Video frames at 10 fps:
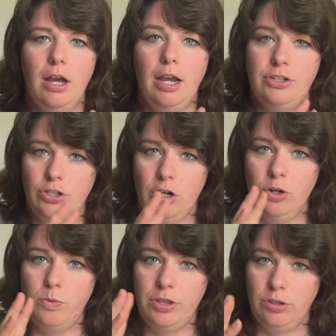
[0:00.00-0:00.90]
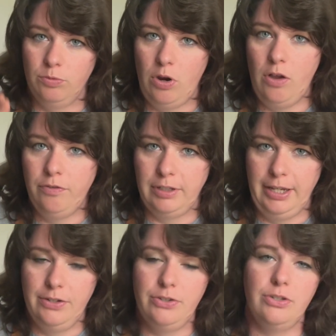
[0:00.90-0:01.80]
start with the raw
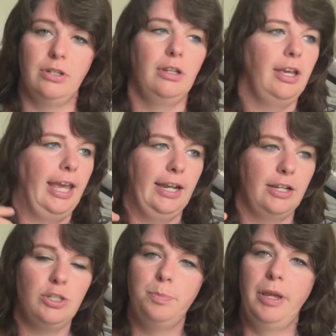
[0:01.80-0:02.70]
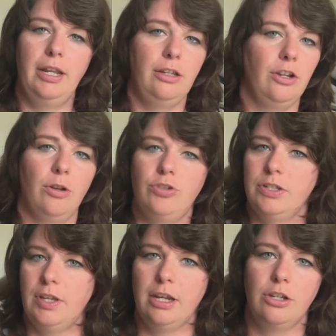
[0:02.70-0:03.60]
fleece and I spin it, you know,
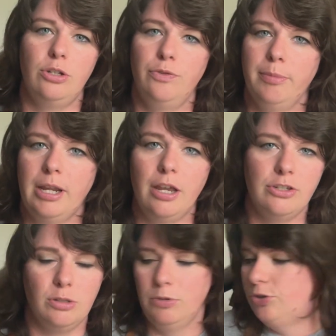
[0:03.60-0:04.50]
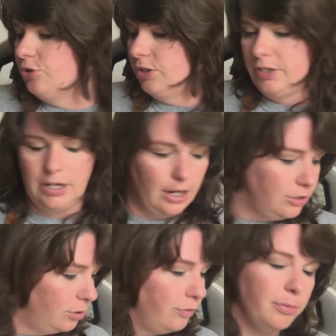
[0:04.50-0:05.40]
just like I do for my customers, just like I
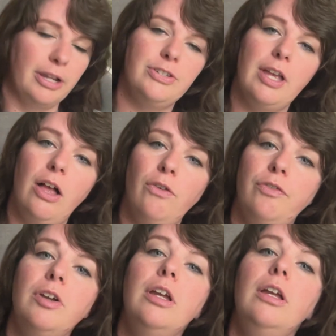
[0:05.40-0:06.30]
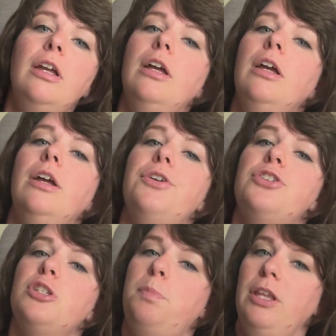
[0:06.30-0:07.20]
do for myself.
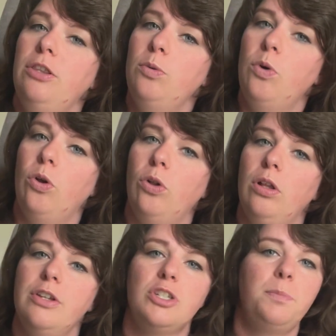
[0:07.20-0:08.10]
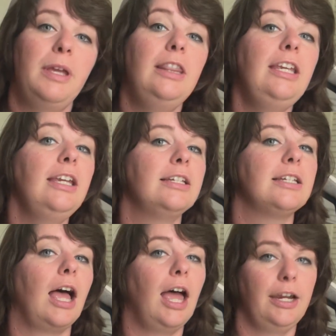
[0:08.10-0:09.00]
Spin the wool, spin the
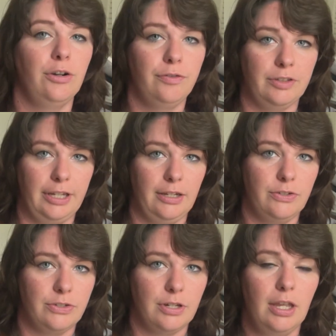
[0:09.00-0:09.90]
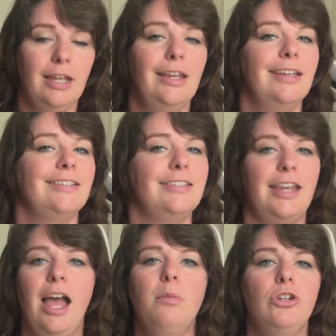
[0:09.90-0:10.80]
entire fleece, see
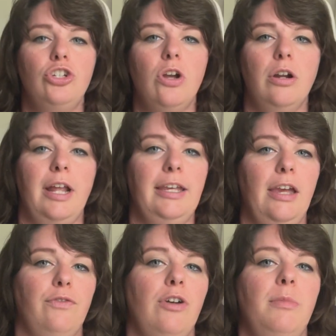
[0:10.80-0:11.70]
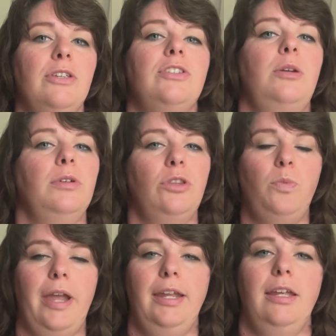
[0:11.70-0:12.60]
how much yarn I get from it, see what the
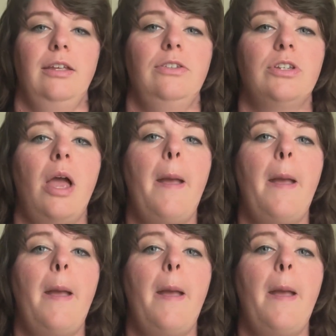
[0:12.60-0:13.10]
weight is,